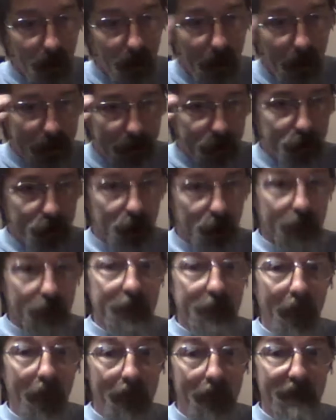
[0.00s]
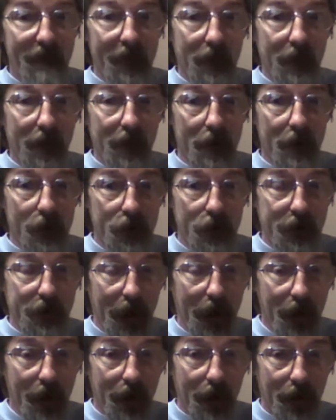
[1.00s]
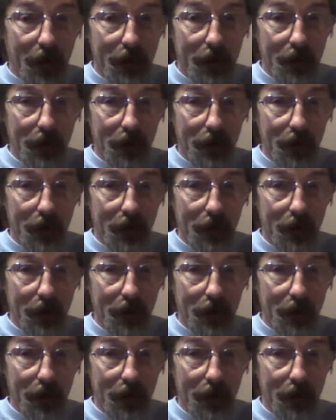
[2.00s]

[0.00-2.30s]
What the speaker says: It's just having the understanding.